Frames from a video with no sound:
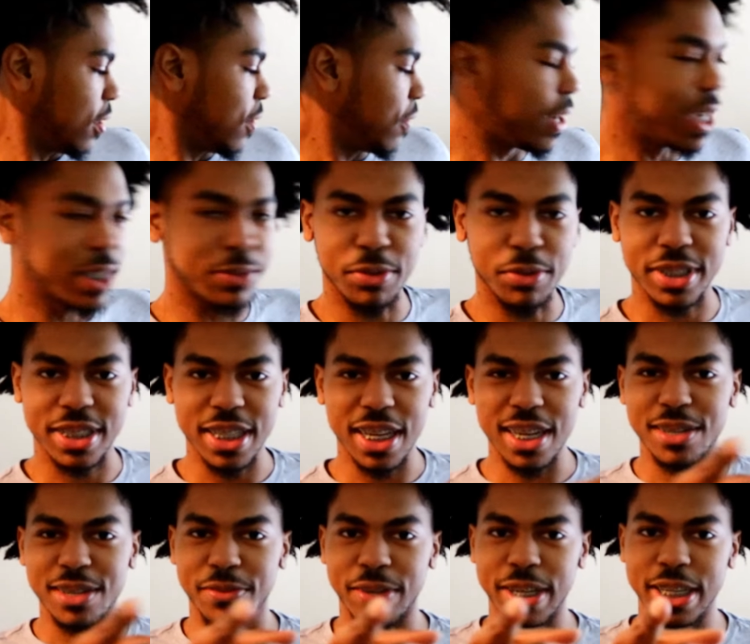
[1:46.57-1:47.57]
Plays World. Shout
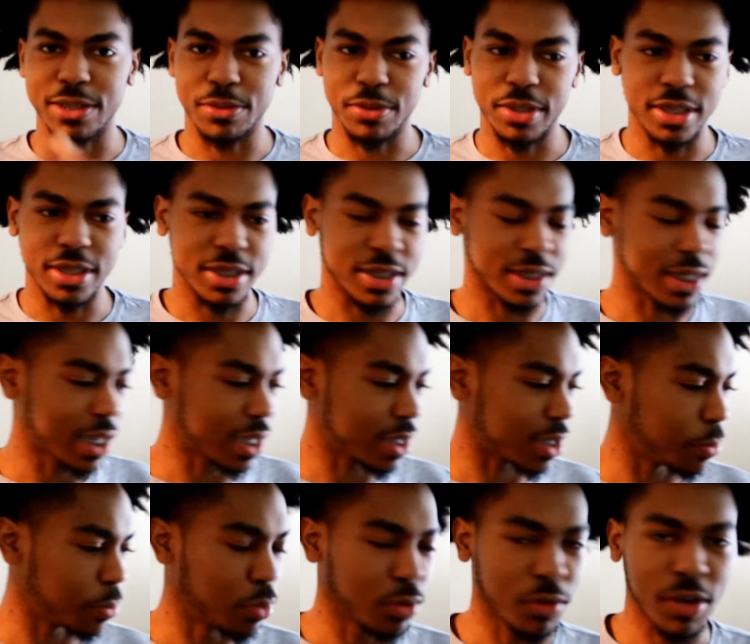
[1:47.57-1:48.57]
out to Plays World. Shout out
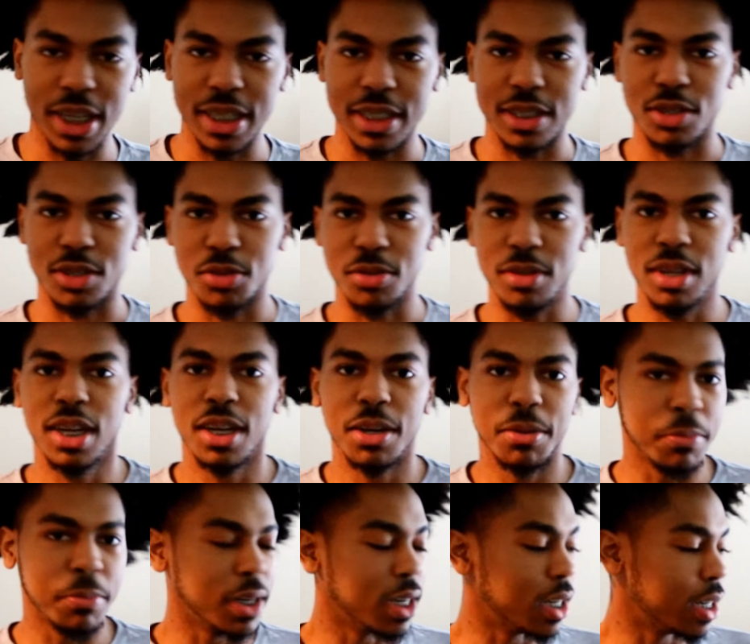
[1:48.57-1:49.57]
to Baradas too.
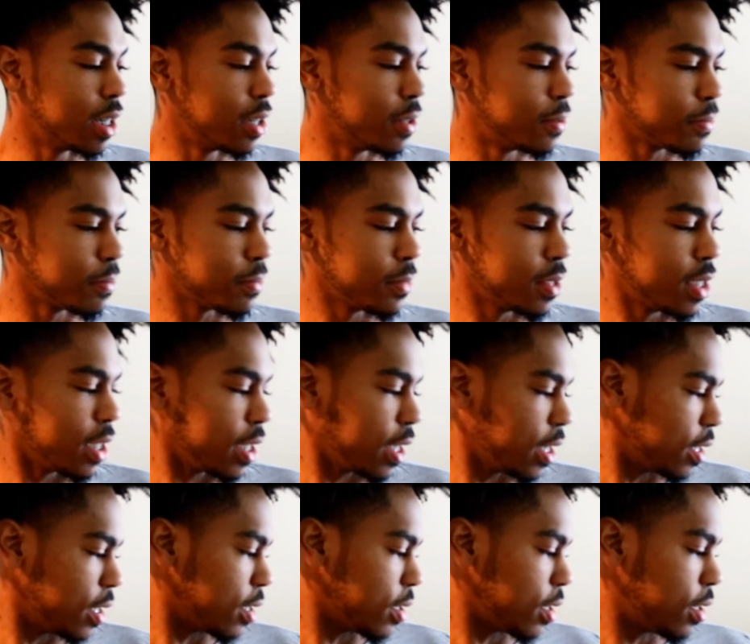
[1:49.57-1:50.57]
But, uh,
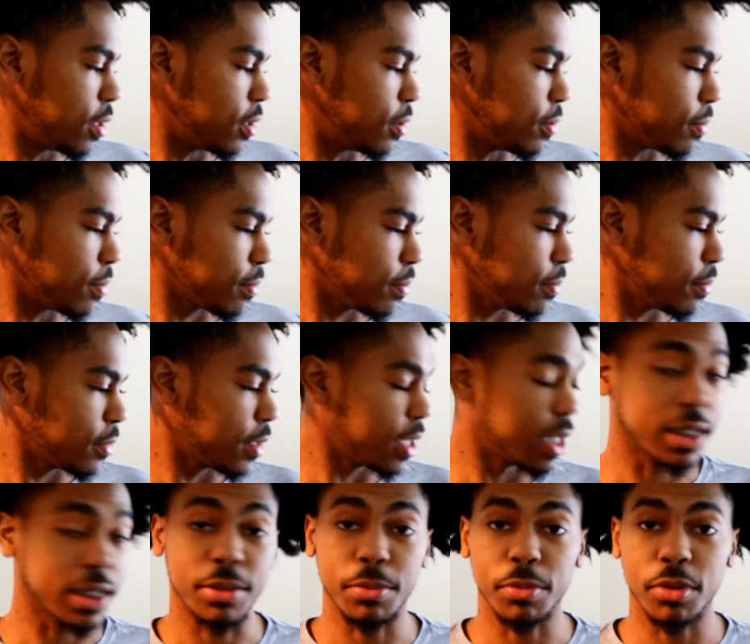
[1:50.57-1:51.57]
yeah, um,
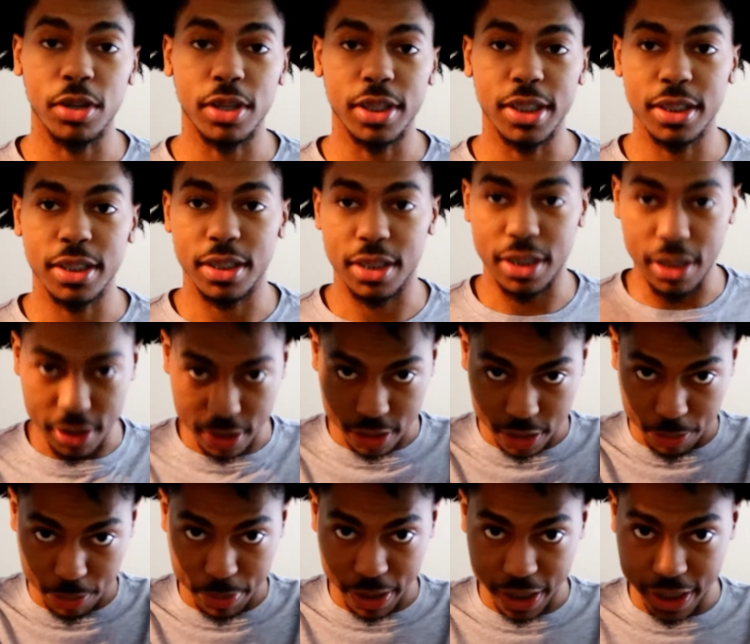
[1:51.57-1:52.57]
it's the morning. Y'all
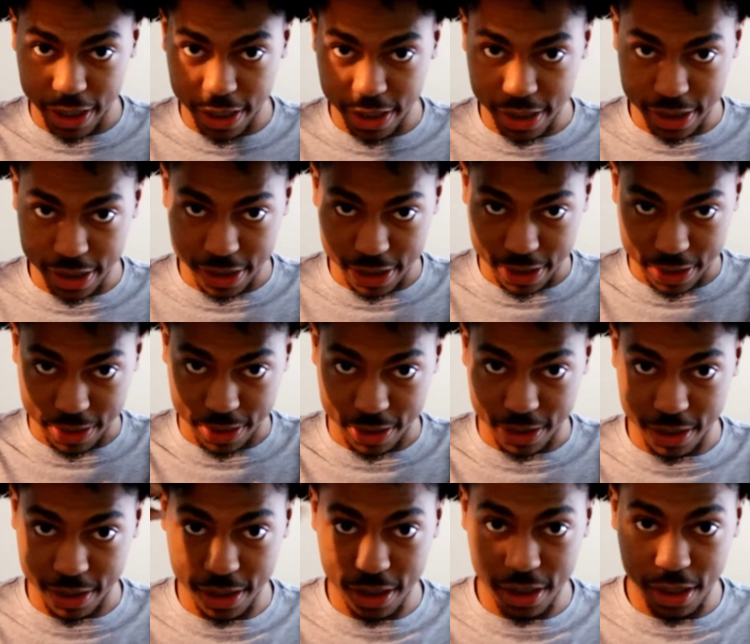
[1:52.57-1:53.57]
see my hair
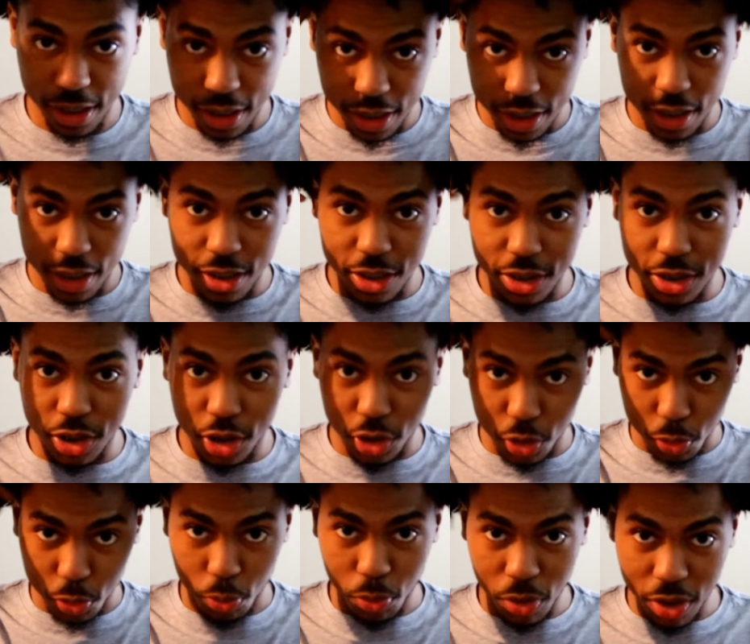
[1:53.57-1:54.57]
is
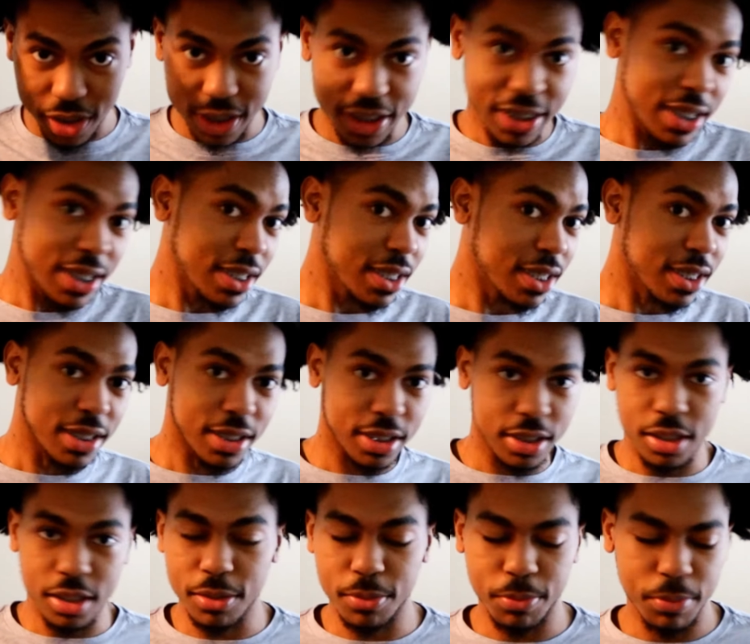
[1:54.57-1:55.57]
drunken and
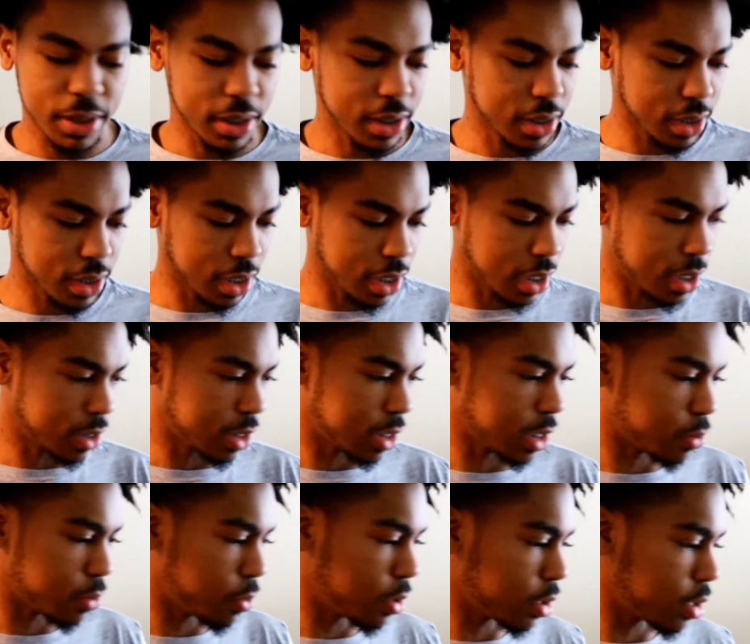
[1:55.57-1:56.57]
stuff, but yeah, I
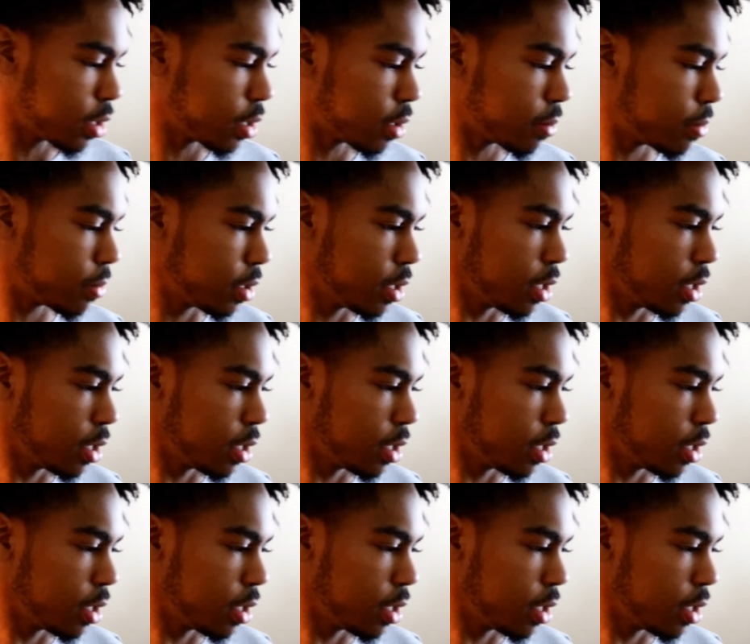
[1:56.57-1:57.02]
just woke up.